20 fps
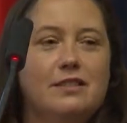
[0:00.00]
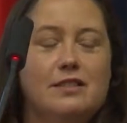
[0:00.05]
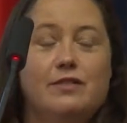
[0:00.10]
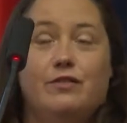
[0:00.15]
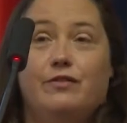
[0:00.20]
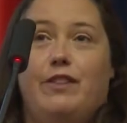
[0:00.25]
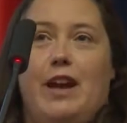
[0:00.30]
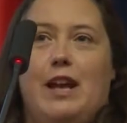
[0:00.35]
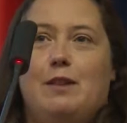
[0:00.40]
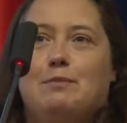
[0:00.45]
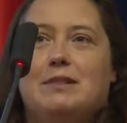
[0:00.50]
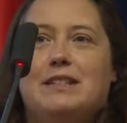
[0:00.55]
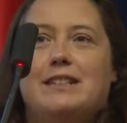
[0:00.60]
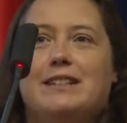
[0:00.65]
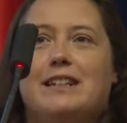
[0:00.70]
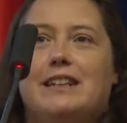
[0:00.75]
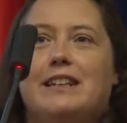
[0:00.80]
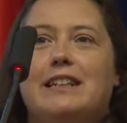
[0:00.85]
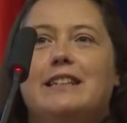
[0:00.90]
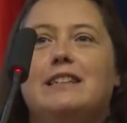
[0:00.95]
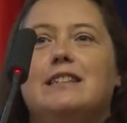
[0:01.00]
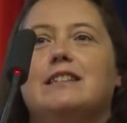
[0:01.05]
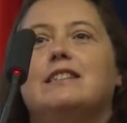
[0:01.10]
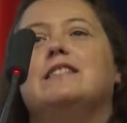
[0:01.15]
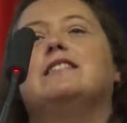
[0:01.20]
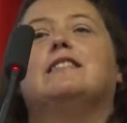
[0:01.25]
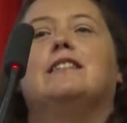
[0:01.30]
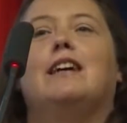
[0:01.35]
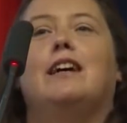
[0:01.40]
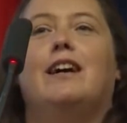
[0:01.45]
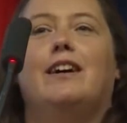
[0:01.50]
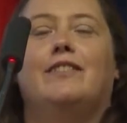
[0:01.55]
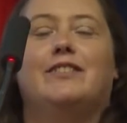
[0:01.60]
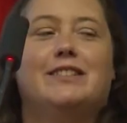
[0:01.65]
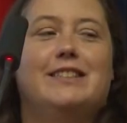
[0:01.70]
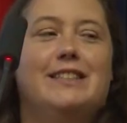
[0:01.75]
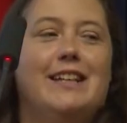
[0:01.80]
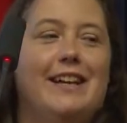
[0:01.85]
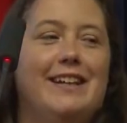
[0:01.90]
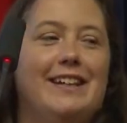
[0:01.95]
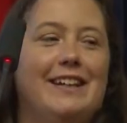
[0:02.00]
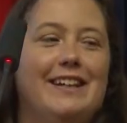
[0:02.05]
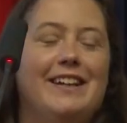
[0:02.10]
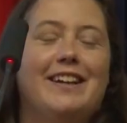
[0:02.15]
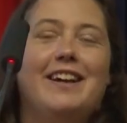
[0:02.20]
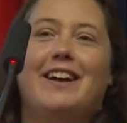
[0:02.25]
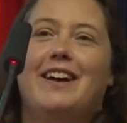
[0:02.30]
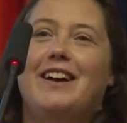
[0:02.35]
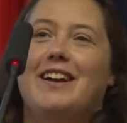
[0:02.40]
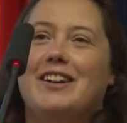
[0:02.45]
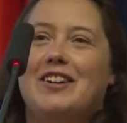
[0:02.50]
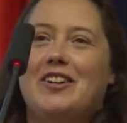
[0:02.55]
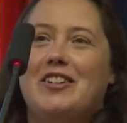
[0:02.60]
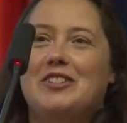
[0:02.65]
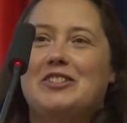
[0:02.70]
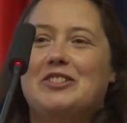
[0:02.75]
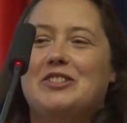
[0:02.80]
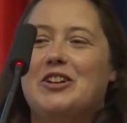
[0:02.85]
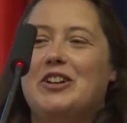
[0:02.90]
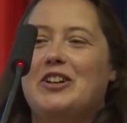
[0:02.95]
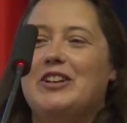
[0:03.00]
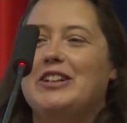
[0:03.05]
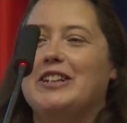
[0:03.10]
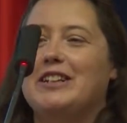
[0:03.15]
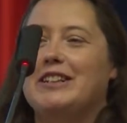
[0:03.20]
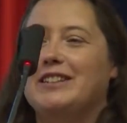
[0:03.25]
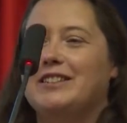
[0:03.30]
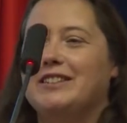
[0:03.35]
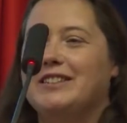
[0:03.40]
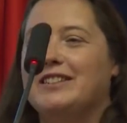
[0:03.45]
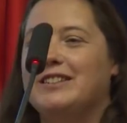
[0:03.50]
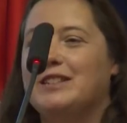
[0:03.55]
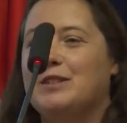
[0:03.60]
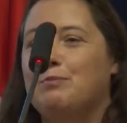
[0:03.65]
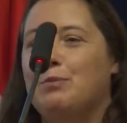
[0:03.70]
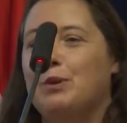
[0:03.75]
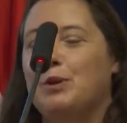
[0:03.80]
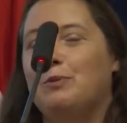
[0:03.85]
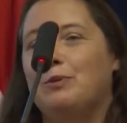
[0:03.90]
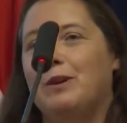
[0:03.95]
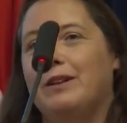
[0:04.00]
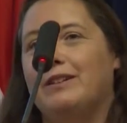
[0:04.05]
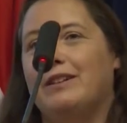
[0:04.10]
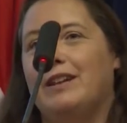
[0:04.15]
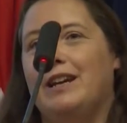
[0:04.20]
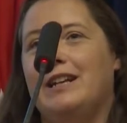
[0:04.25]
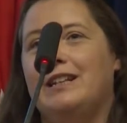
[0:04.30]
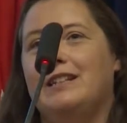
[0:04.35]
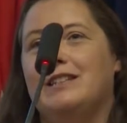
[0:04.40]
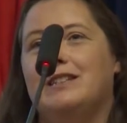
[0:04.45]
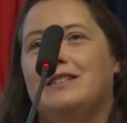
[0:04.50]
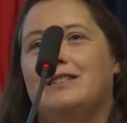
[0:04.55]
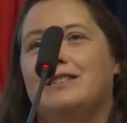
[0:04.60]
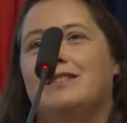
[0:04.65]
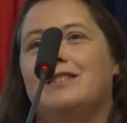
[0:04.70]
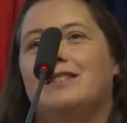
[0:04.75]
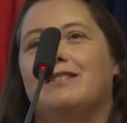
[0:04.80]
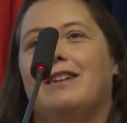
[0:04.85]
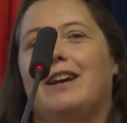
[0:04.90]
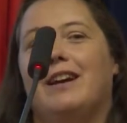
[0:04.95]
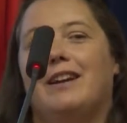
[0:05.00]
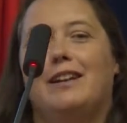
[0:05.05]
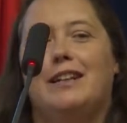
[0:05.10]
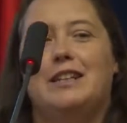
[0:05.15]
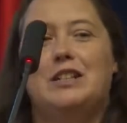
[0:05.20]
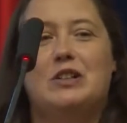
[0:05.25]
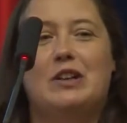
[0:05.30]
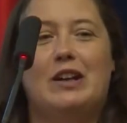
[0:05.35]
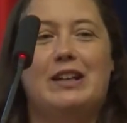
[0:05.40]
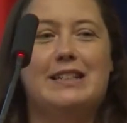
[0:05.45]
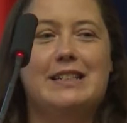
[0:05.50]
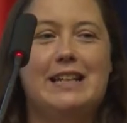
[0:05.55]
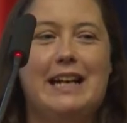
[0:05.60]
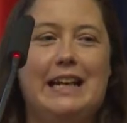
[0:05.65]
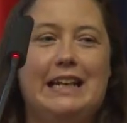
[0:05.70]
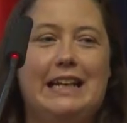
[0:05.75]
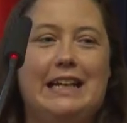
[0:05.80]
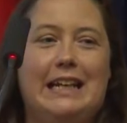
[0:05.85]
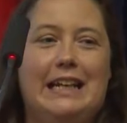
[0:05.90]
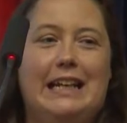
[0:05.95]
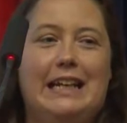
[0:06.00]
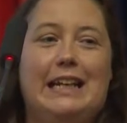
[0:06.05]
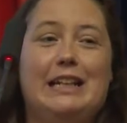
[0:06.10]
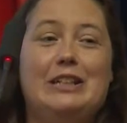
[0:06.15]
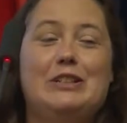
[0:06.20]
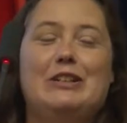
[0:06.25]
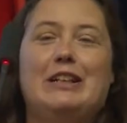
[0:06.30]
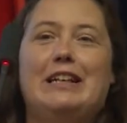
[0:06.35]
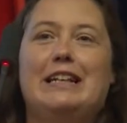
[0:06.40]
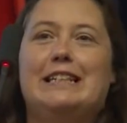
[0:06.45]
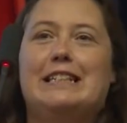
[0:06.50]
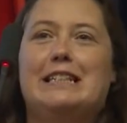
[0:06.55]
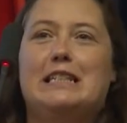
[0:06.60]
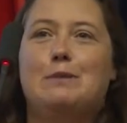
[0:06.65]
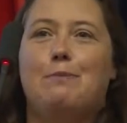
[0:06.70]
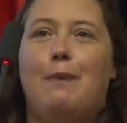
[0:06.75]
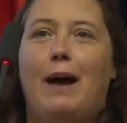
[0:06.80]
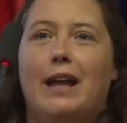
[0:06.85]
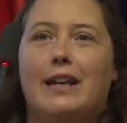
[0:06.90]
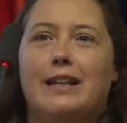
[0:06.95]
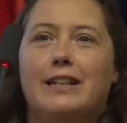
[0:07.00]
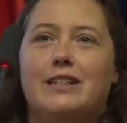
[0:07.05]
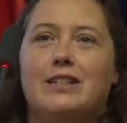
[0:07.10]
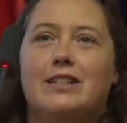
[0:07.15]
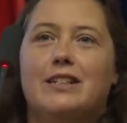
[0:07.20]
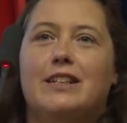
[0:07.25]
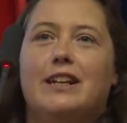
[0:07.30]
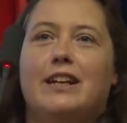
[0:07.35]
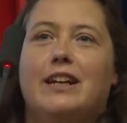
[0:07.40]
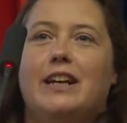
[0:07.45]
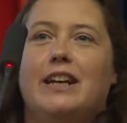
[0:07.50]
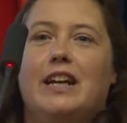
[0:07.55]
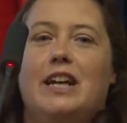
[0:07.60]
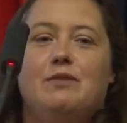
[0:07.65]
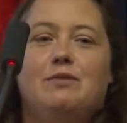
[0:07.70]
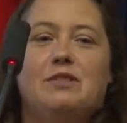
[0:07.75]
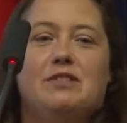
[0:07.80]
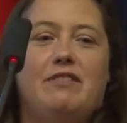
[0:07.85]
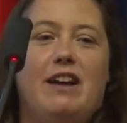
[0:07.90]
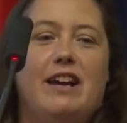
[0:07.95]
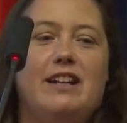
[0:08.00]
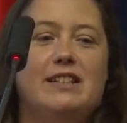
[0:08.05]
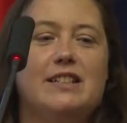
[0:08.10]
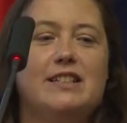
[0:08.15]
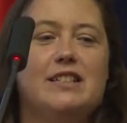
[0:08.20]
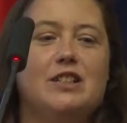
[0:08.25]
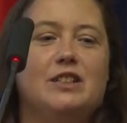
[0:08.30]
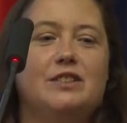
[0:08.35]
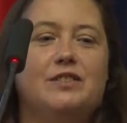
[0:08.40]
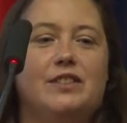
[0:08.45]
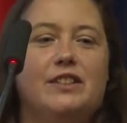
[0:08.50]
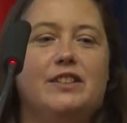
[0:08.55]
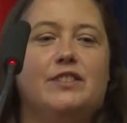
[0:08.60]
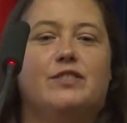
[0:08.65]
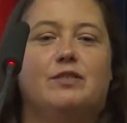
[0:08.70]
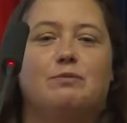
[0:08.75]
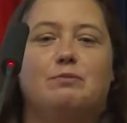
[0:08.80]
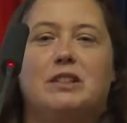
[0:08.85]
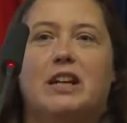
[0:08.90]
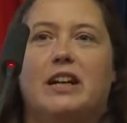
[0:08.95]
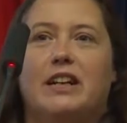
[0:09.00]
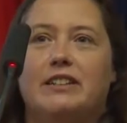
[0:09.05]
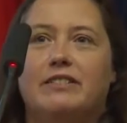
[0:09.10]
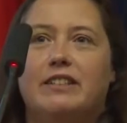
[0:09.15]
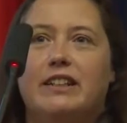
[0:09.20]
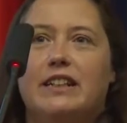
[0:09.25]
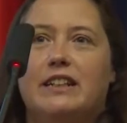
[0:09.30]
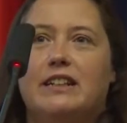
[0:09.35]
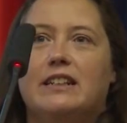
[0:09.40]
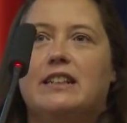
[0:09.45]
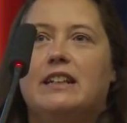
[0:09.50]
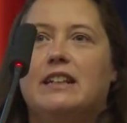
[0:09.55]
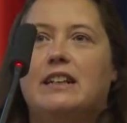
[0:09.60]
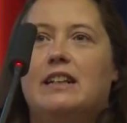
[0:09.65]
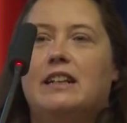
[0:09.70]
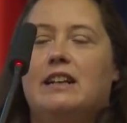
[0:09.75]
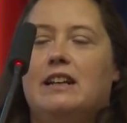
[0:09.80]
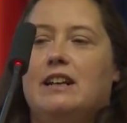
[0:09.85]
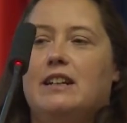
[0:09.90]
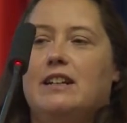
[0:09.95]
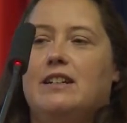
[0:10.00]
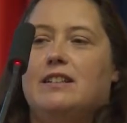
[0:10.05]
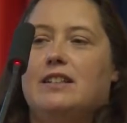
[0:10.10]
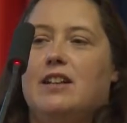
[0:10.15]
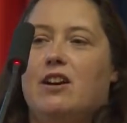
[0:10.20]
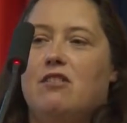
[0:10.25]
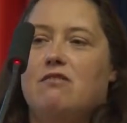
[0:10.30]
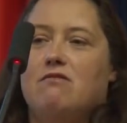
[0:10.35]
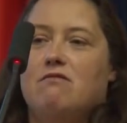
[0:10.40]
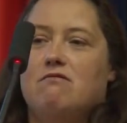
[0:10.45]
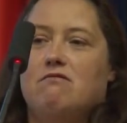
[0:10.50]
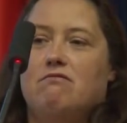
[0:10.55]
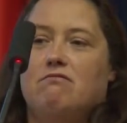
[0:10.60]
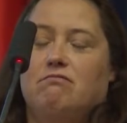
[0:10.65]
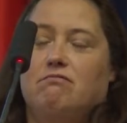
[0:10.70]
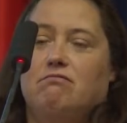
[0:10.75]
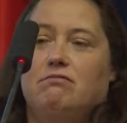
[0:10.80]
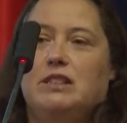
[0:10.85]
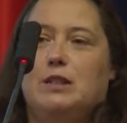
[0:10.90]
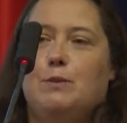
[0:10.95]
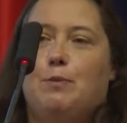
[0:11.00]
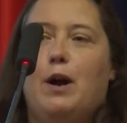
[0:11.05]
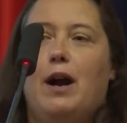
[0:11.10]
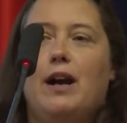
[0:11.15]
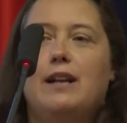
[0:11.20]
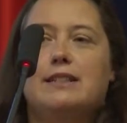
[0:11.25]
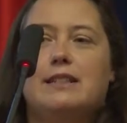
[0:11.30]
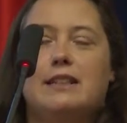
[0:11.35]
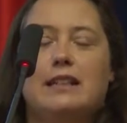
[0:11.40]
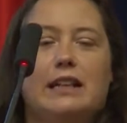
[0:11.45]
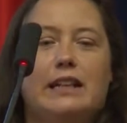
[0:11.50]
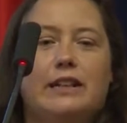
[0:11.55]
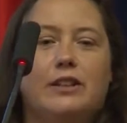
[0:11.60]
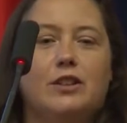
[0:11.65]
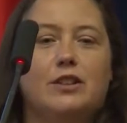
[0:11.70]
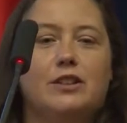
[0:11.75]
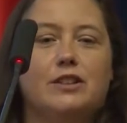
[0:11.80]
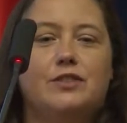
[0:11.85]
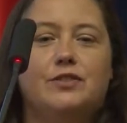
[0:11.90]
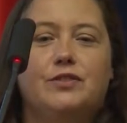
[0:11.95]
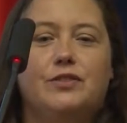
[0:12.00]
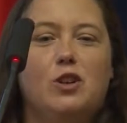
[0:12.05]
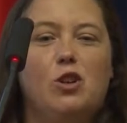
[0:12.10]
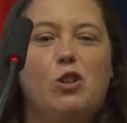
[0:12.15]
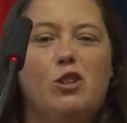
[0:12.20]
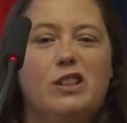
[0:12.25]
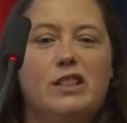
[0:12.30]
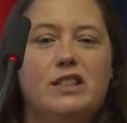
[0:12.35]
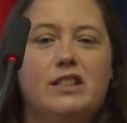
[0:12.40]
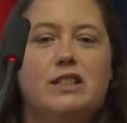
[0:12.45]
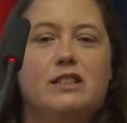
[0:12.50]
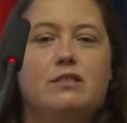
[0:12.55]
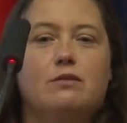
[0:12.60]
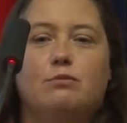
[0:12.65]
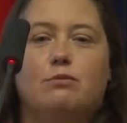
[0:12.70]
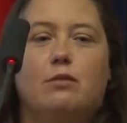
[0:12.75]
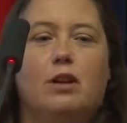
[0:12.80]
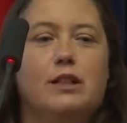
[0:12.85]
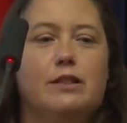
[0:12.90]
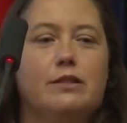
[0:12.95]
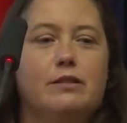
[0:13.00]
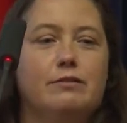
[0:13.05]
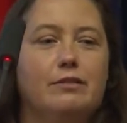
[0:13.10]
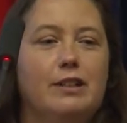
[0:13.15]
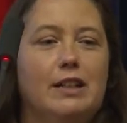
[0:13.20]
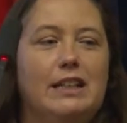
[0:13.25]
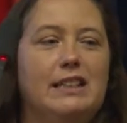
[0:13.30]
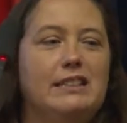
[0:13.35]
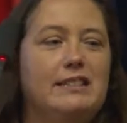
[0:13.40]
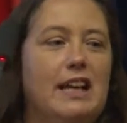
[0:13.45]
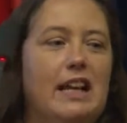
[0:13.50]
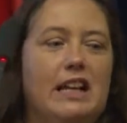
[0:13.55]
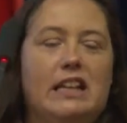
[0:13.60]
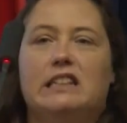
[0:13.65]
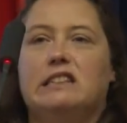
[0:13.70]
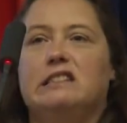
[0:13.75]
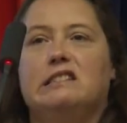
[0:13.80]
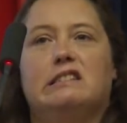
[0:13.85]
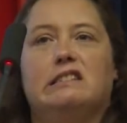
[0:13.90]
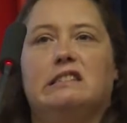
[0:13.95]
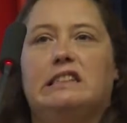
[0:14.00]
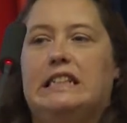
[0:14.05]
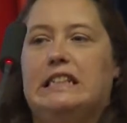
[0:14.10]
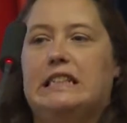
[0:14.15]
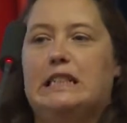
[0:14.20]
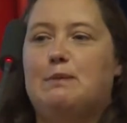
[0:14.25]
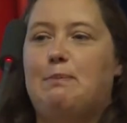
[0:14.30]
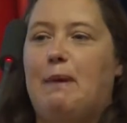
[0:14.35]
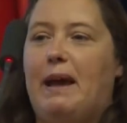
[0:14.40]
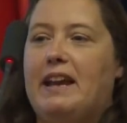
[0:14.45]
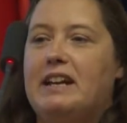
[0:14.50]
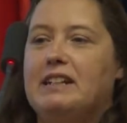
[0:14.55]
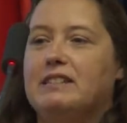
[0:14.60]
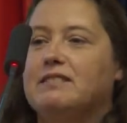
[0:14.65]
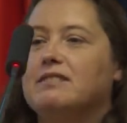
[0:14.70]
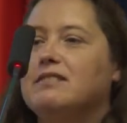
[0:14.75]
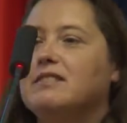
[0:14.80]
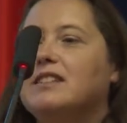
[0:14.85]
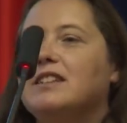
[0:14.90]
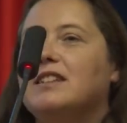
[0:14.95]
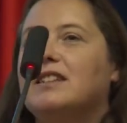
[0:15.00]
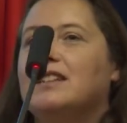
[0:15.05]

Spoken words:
famously have a saying called "turn it loose," but when they directly translated it literally into Spanish, it was read as "suffer from diarrhea." So surprisingly enough, Coors wasn't really selling in Spain.